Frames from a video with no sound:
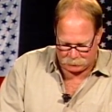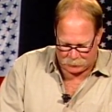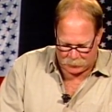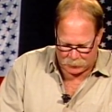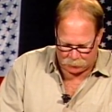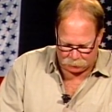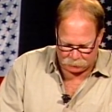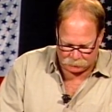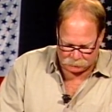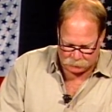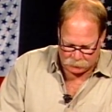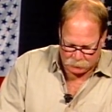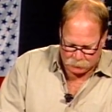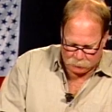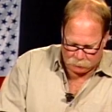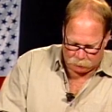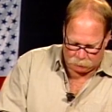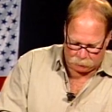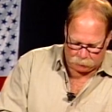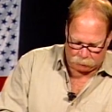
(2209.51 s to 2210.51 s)

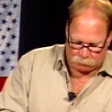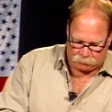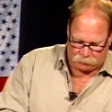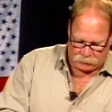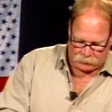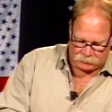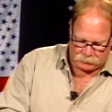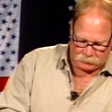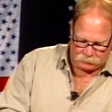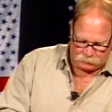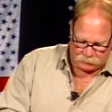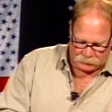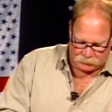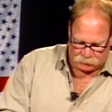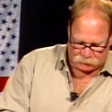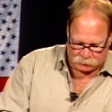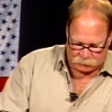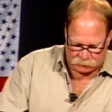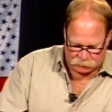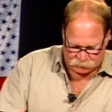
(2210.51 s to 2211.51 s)
Then
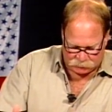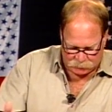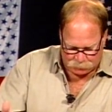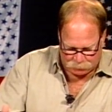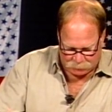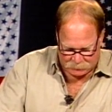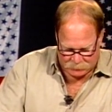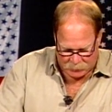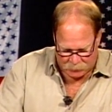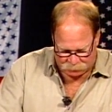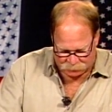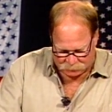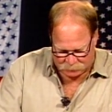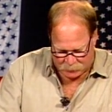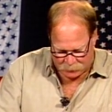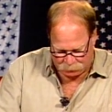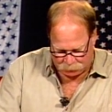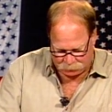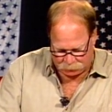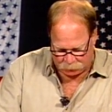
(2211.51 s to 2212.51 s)
there's another CPF
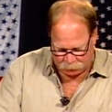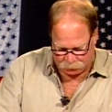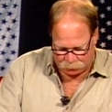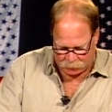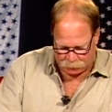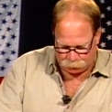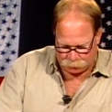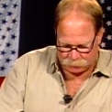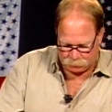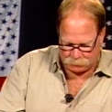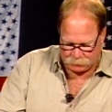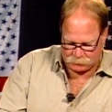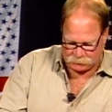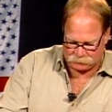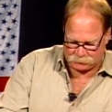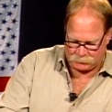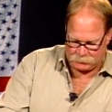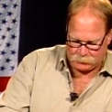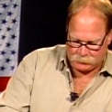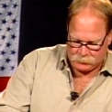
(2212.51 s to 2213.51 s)
staff identified one minister